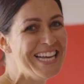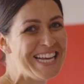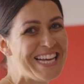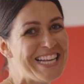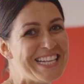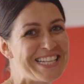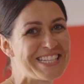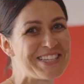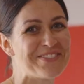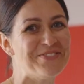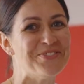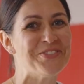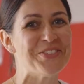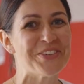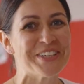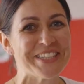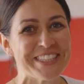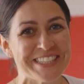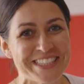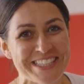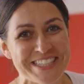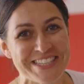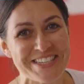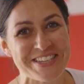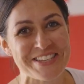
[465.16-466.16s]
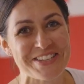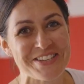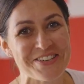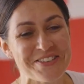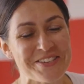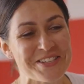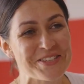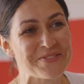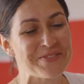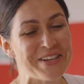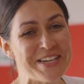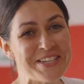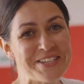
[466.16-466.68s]
It's important to know
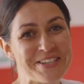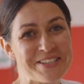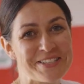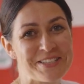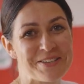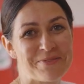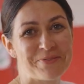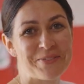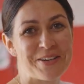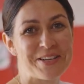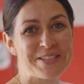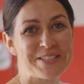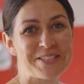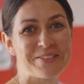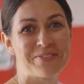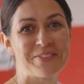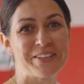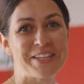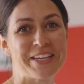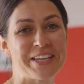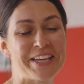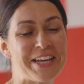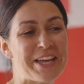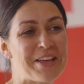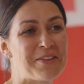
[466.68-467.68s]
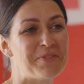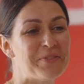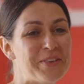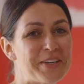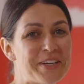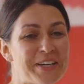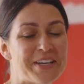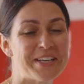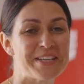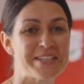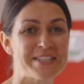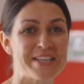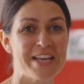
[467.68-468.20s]
as much as you possibly can,
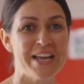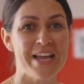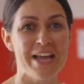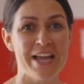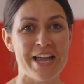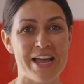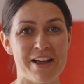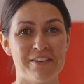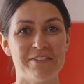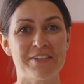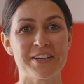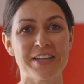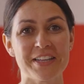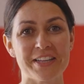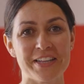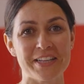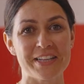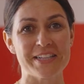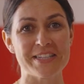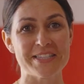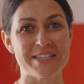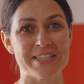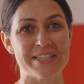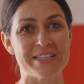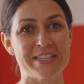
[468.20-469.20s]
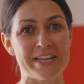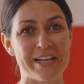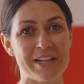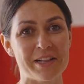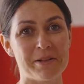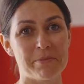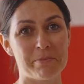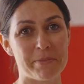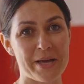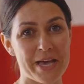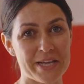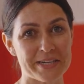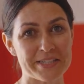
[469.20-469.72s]
because every little
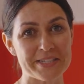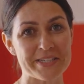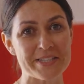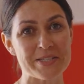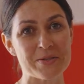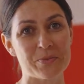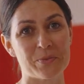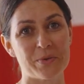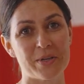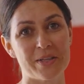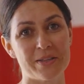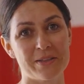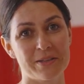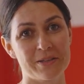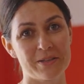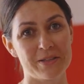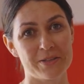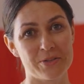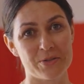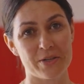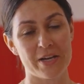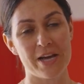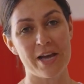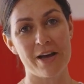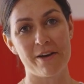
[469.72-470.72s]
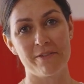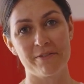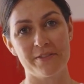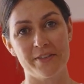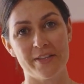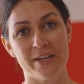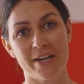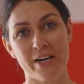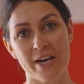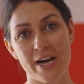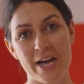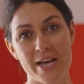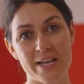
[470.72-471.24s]
detail matters when to have
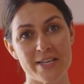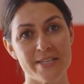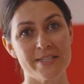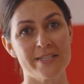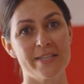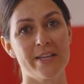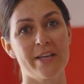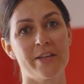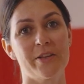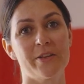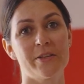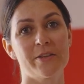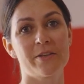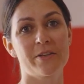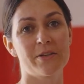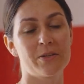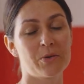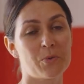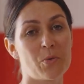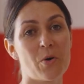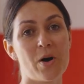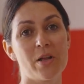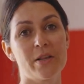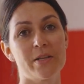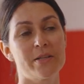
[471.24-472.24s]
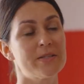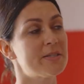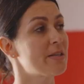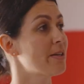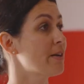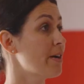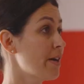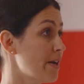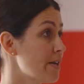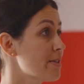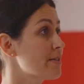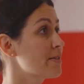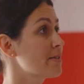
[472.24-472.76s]
the highest end quality
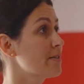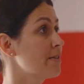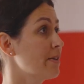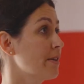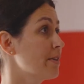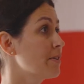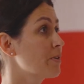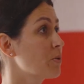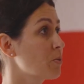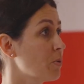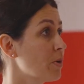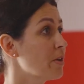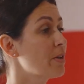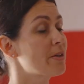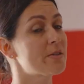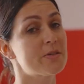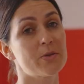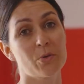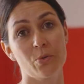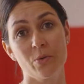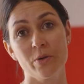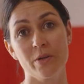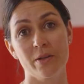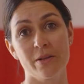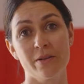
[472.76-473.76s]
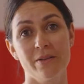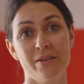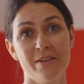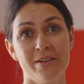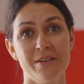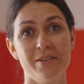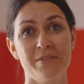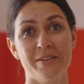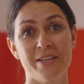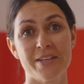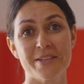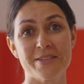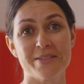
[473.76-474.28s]
oil.
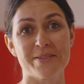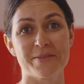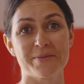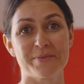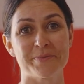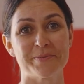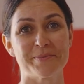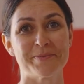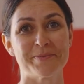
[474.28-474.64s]
Yes.